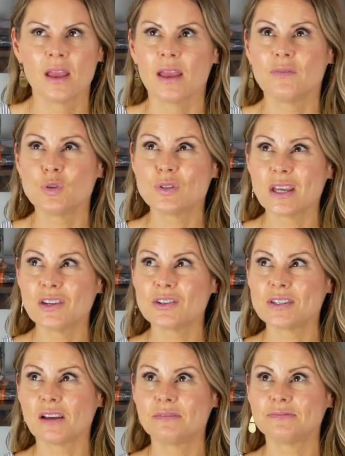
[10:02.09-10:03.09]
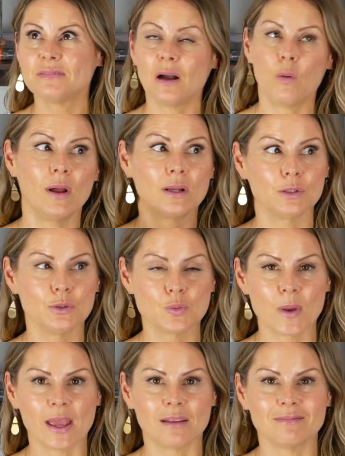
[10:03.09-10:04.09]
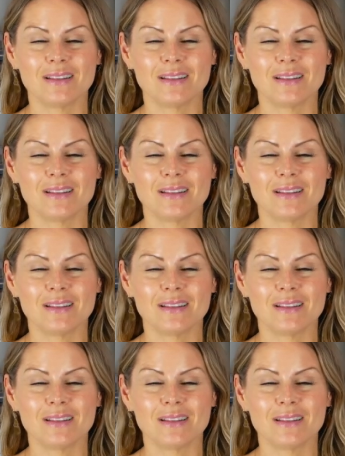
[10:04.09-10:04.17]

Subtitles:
If you say to yourself, I to lose weight,